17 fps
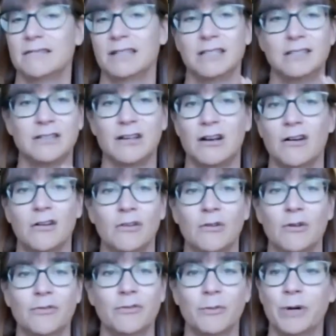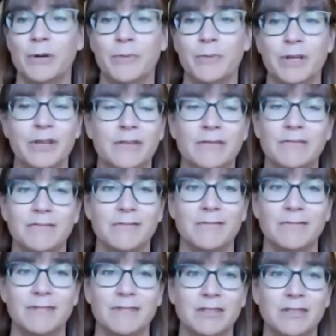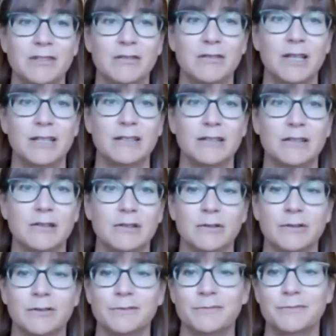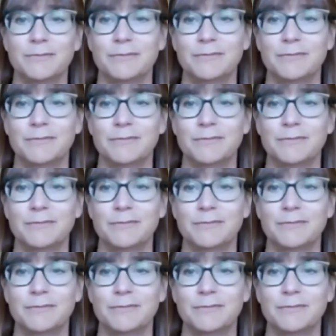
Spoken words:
It's all overwhelming. It's too late to learn.